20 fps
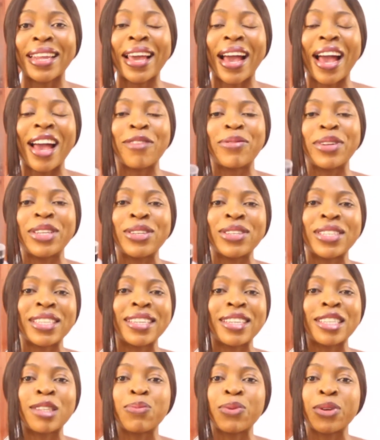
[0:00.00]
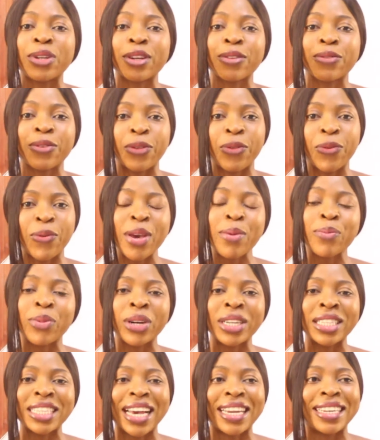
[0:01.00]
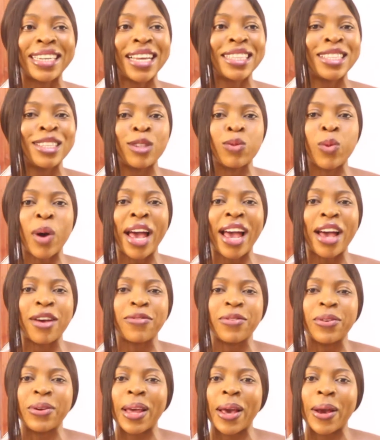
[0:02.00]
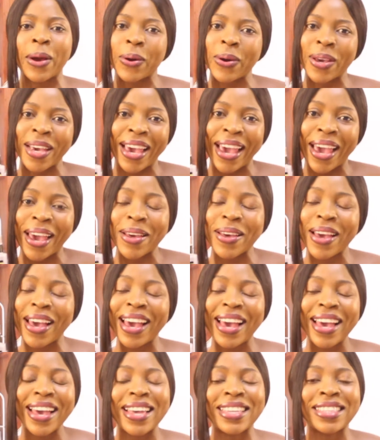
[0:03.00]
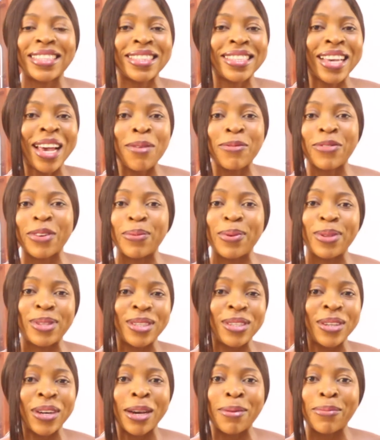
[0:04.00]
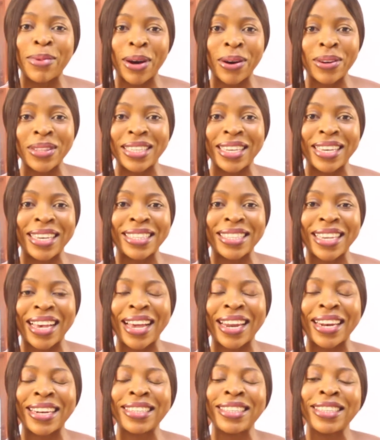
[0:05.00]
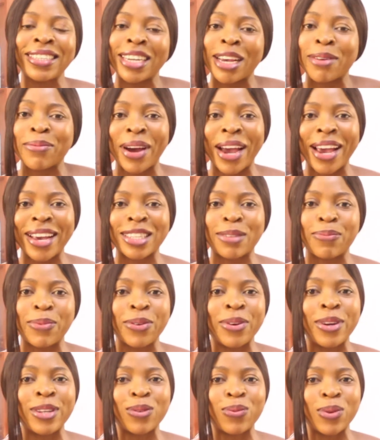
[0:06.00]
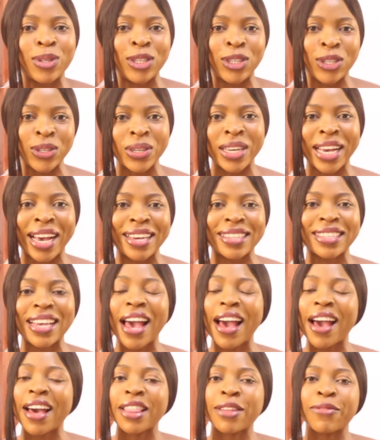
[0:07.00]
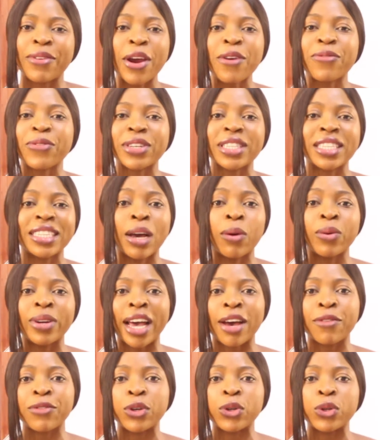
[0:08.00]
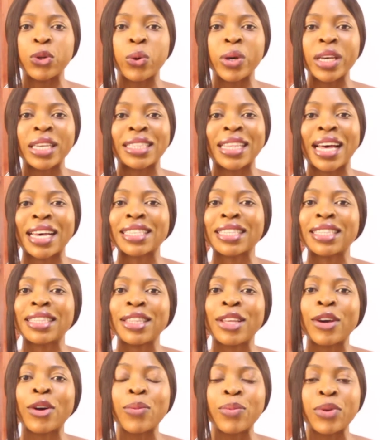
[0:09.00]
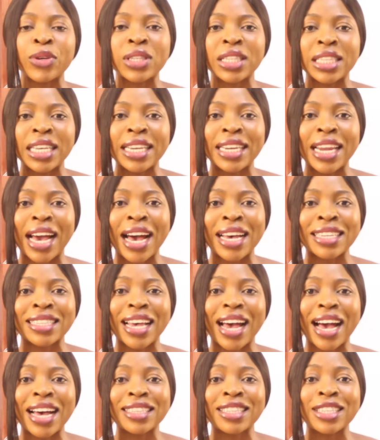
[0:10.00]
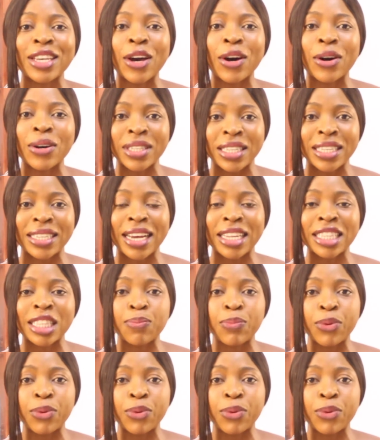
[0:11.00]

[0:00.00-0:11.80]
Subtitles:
have been using this product for 3 months, and that is why I feel like, okay, it's time for me to talk about it and share my experience with you guys. The very first thing I would have you know is that snail mucin has antioxidant